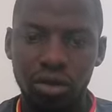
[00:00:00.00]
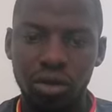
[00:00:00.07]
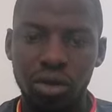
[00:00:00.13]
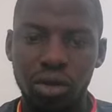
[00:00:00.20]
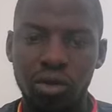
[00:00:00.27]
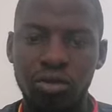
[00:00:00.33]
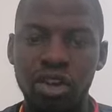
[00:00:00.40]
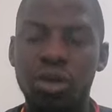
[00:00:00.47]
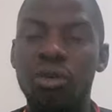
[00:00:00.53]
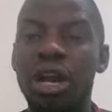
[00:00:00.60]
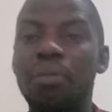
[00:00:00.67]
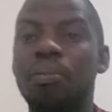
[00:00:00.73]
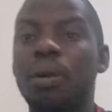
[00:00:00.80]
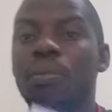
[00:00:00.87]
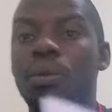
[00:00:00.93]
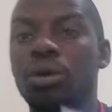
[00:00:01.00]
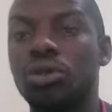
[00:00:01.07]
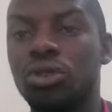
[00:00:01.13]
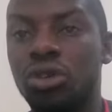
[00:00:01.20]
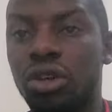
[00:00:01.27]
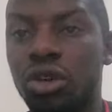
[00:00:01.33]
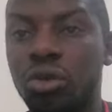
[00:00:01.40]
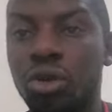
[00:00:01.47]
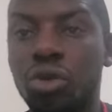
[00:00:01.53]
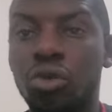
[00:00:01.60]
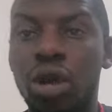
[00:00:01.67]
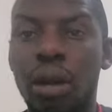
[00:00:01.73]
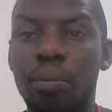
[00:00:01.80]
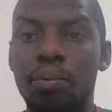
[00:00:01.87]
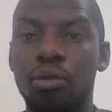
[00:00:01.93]
of a grant proposal, good
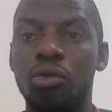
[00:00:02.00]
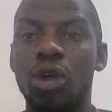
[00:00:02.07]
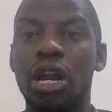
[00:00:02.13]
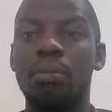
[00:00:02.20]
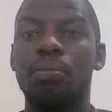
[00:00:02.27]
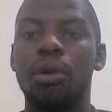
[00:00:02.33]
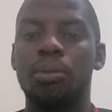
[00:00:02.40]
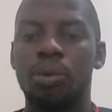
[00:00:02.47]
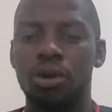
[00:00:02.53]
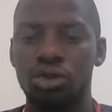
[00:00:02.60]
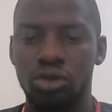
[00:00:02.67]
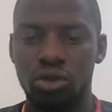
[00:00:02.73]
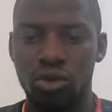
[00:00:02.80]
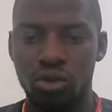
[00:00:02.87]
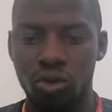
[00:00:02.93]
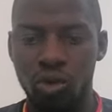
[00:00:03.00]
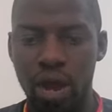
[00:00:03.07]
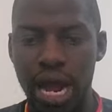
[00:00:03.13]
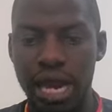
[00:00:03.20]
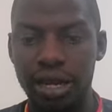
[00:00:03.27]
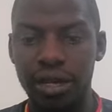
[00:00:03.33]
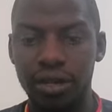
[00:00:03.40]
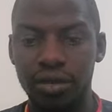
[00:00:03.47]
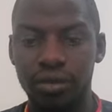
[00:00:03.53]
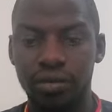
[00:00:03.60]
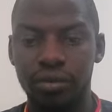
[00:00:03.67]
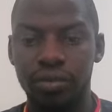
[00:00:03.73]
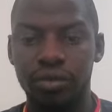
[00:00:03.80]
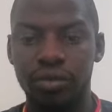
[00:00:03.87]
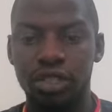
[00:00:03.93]
grant proposal. One,
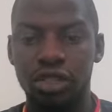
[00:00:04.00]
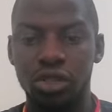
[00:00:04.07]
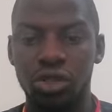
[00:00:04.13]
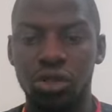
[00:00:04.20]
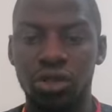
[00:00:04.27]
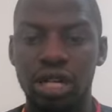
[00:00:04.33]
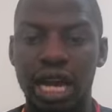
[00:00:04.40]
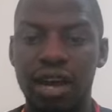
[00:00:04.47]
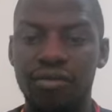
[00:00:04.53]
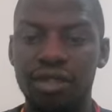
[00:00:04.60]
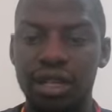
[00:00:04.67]
you should have the